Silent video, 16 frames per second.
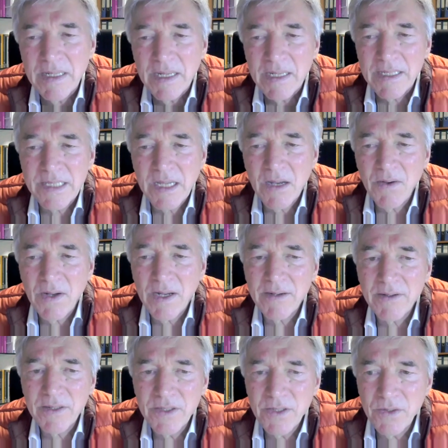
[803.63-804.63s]
And so I
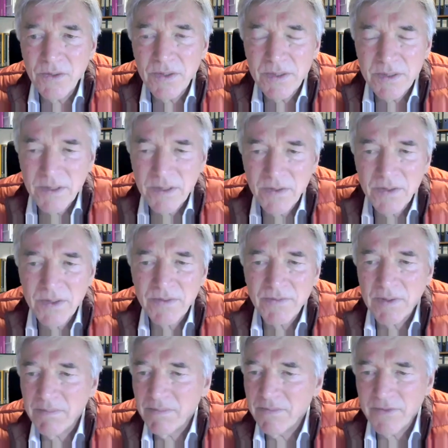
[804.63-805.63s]
reduced
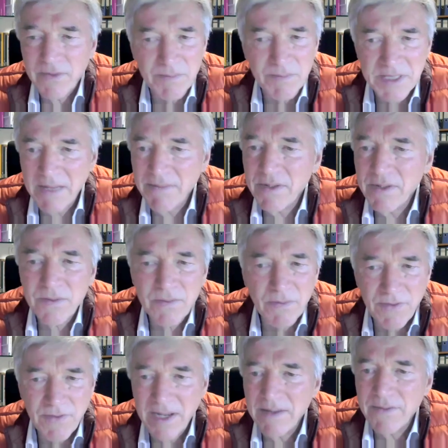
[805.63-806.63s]
from 7 to
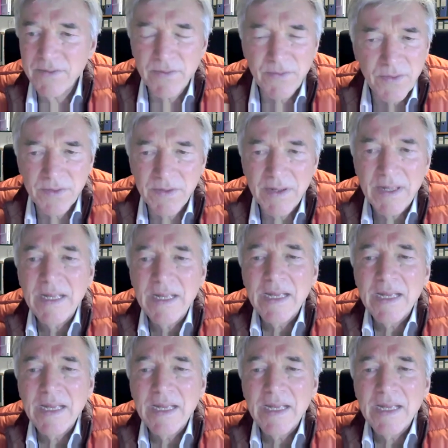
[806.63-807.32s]
5 to 4.